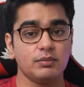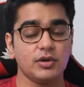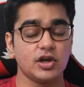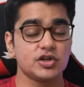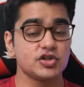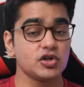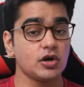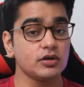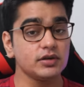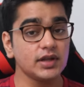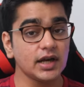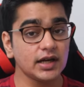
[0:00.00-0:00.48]

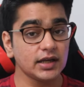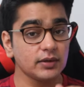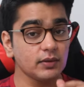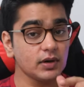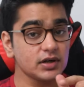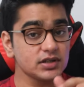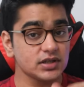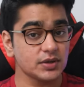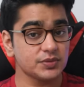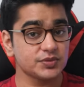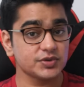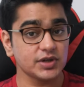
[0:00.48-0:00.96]
Make sure that you
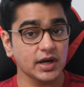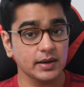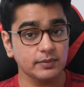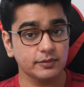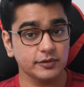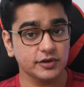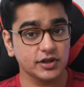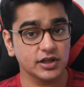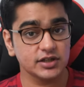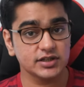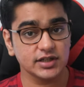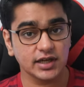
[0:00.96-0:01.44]
are
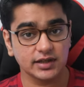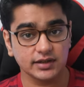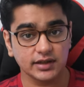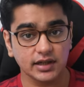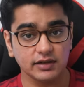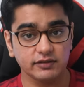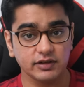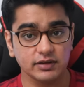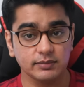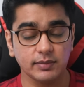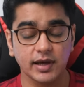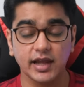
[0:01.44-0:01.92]
subscribed to the
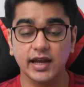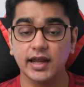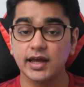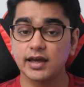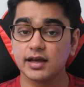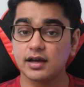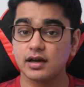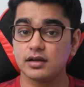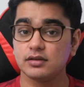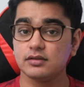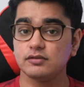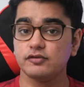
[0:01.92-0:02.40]
channel with bell
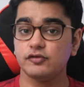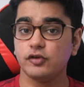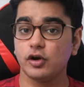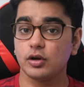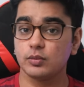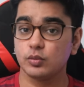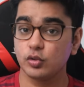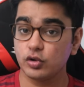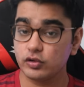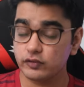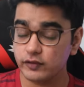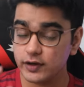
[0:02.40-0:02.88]
icon
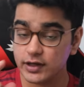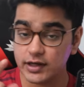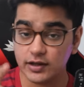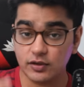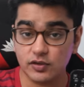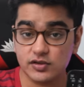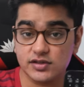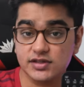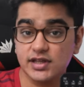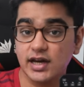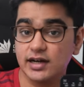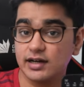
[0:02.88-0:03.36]
for more
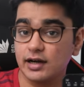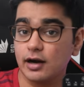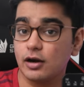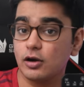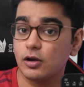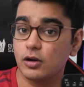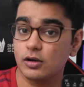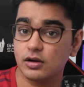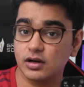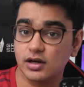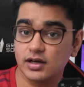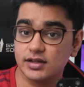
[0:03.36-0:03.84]
videos that are
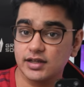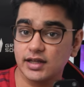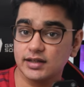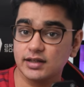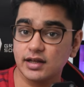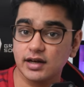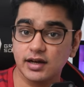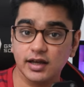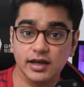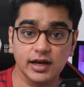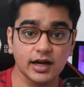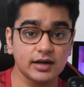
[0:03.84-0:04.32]
longer
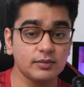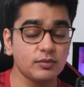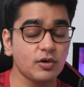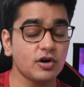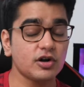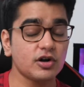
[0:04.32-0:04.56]
than a Rick and